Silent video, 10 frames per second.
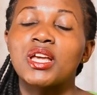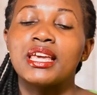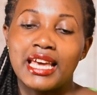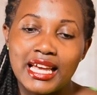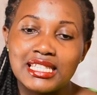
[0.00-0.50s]

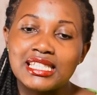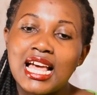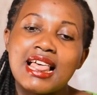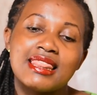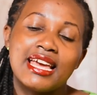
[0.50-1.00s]
Yes.
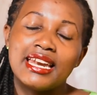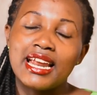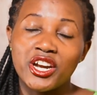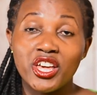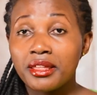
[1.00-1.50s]
Then
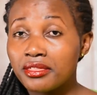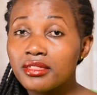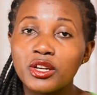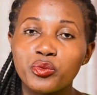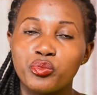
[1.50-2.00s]
another
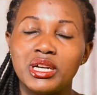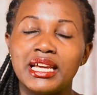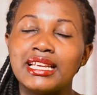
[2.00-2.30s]
thing really